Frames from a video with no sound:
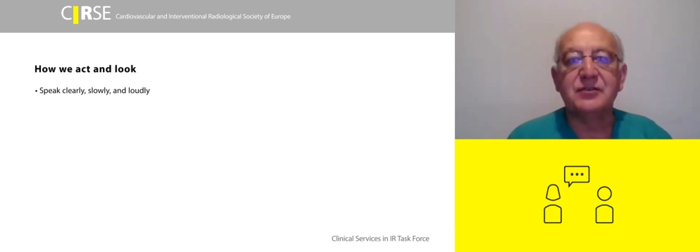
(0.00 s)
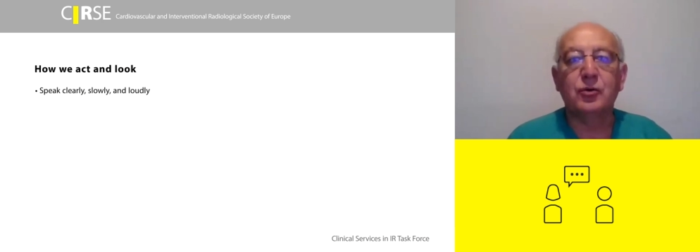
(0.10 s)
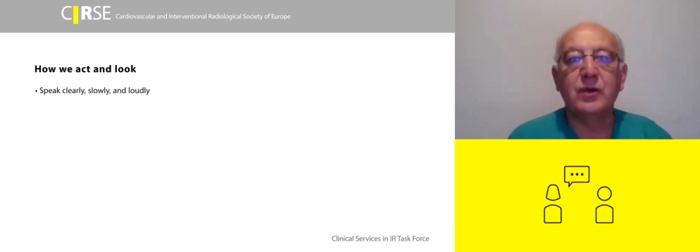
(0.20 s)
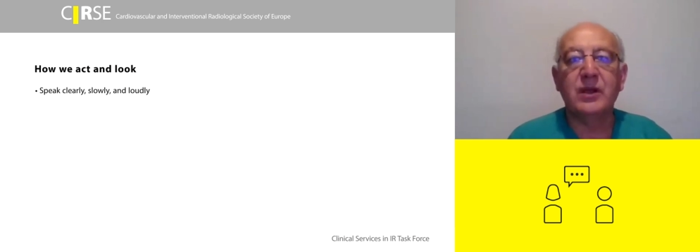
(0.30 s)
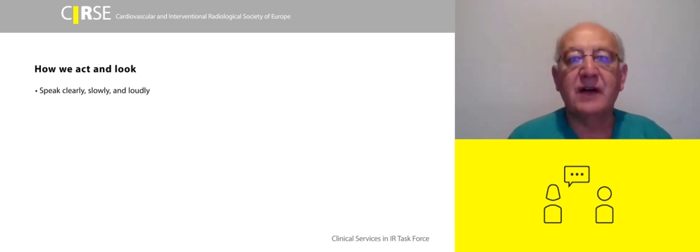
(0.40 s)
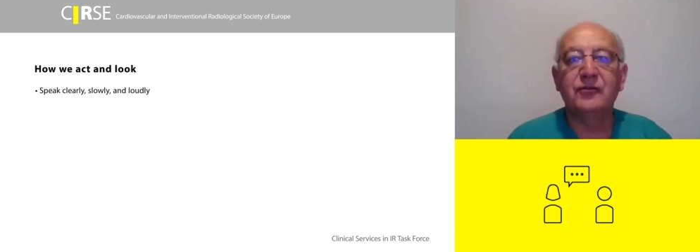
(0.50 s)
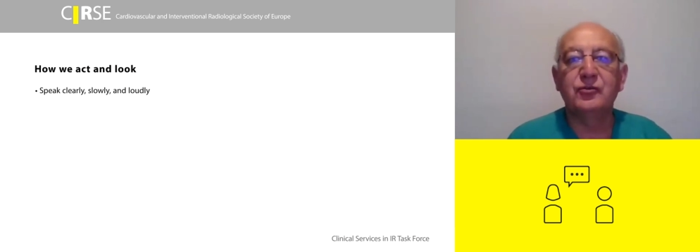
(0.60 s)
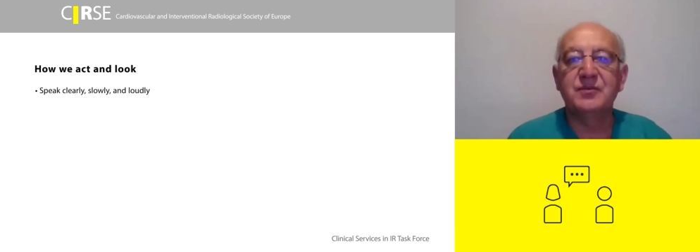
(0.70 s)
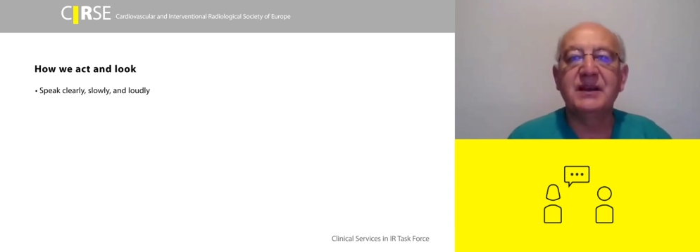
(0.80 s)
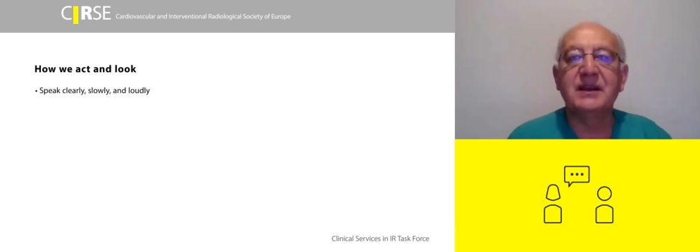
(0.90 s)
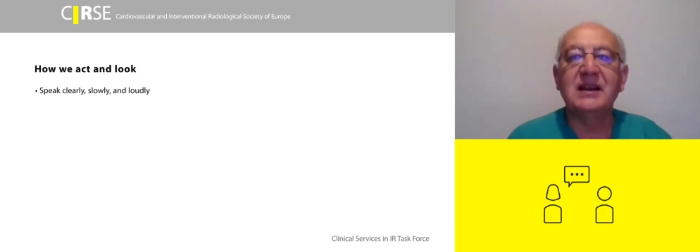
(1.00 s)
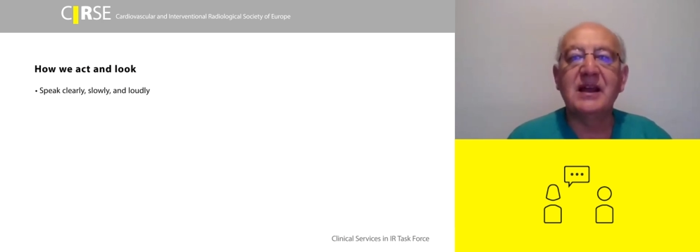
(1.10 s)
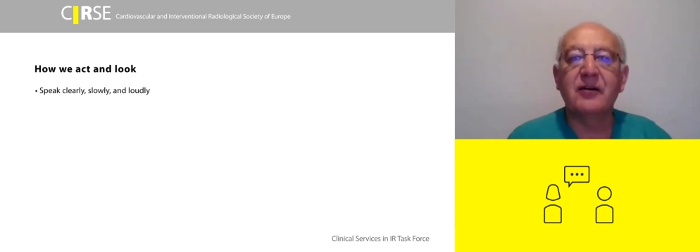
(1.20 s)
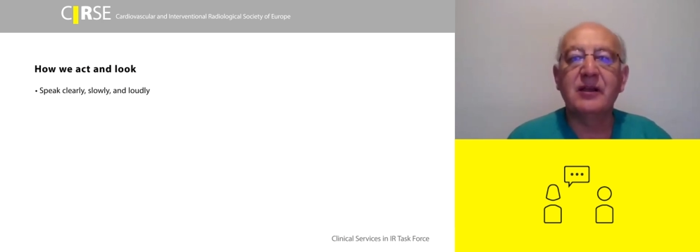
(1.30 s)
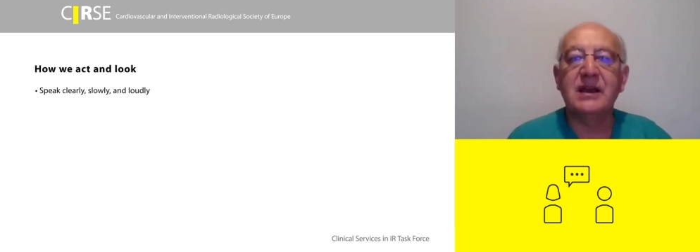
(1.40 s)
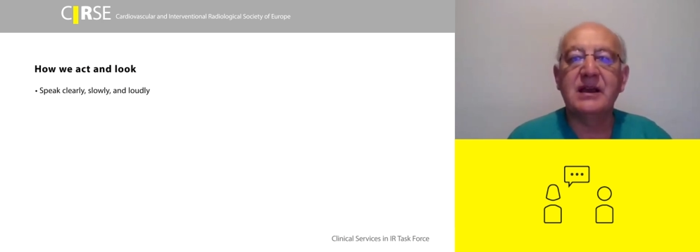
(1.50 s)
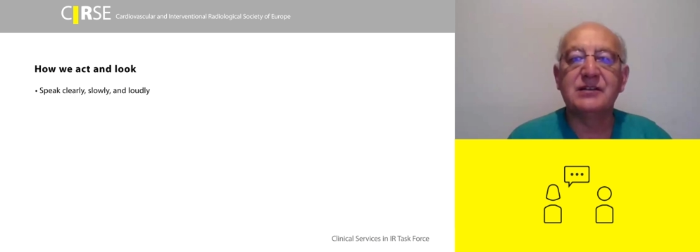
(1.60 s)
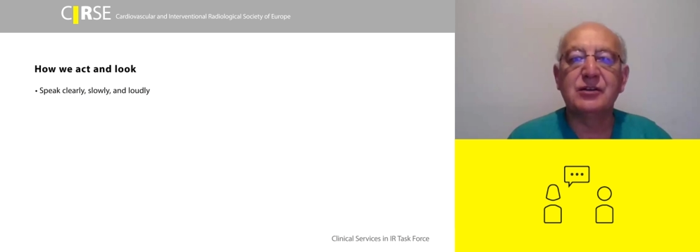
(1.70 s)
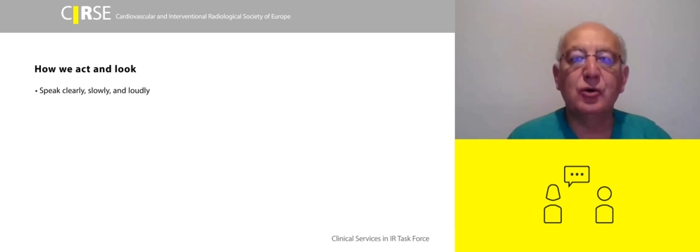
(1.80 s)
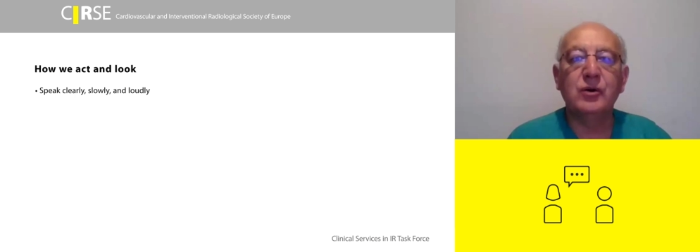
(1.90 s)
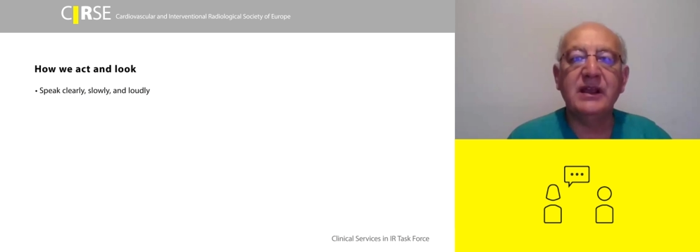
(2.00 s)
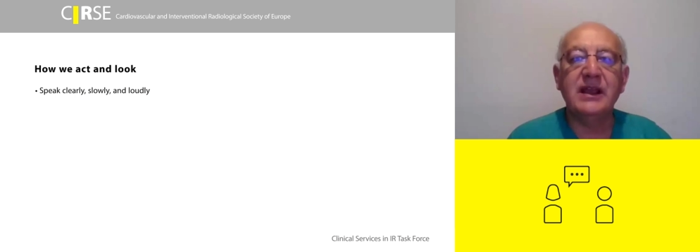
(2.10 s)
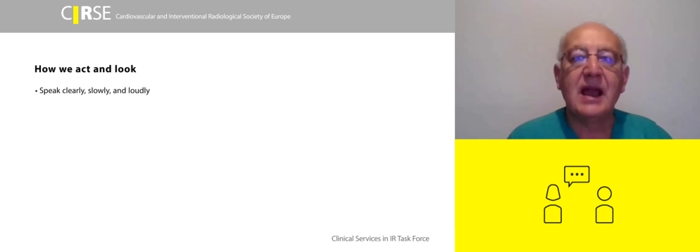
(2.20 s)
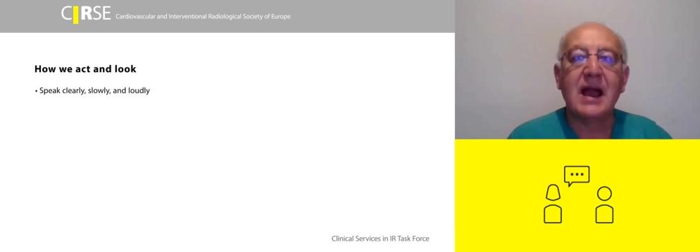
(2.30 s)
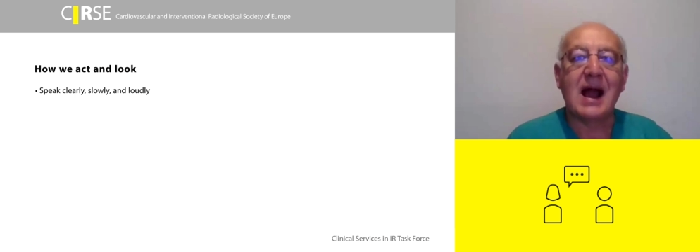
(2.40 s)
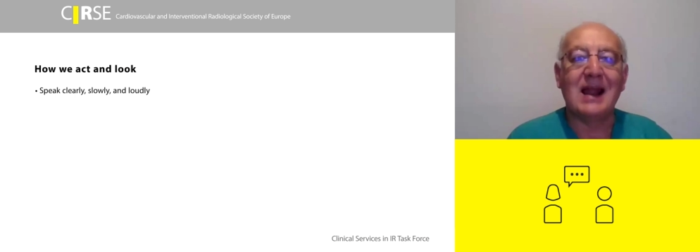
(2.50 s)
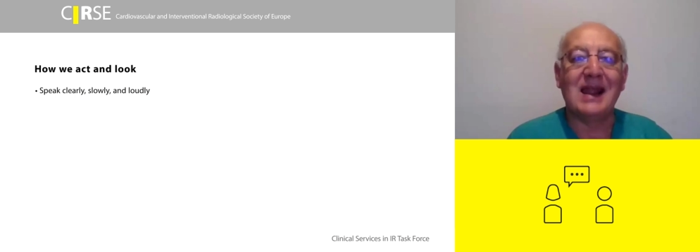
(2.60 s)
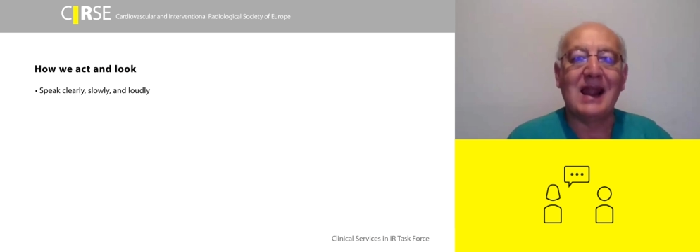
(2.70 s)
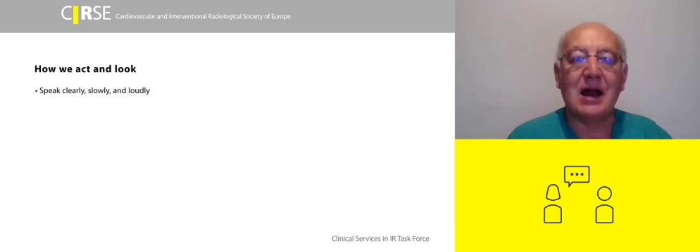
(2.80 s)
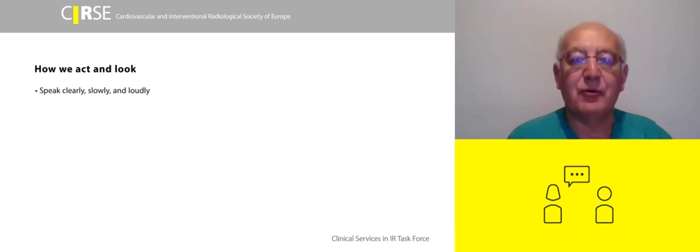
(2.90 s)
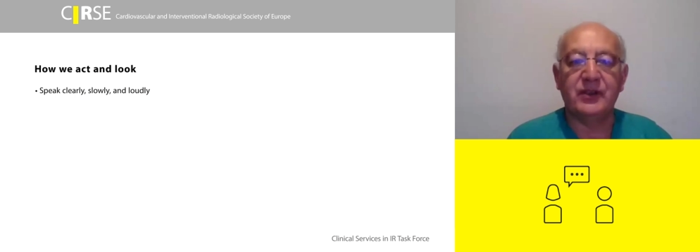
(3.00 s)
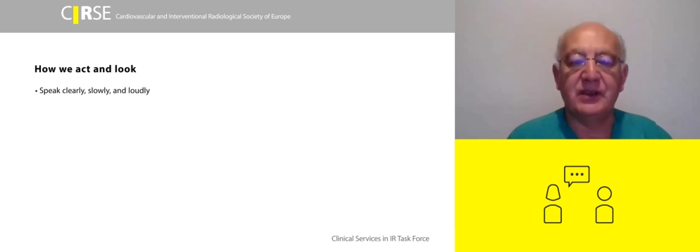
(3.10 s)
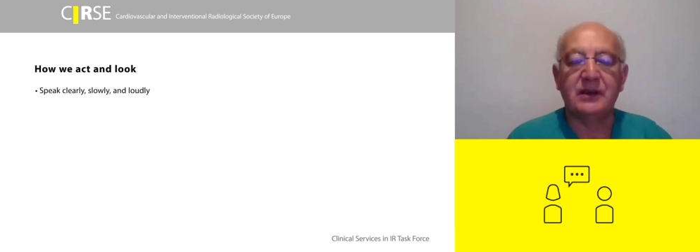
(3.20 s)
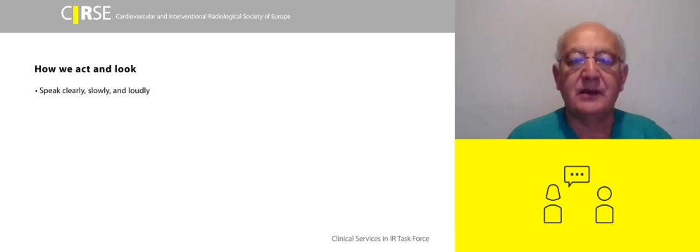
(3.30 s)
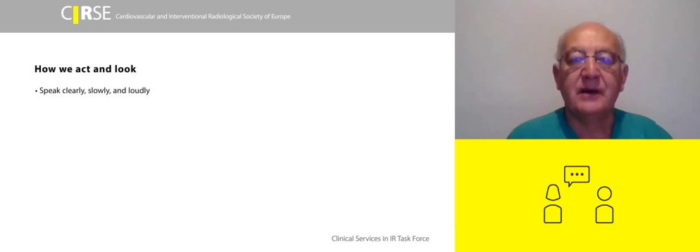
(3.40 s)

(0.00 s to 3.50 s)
So we have to speak clearly, slowly, and loudly.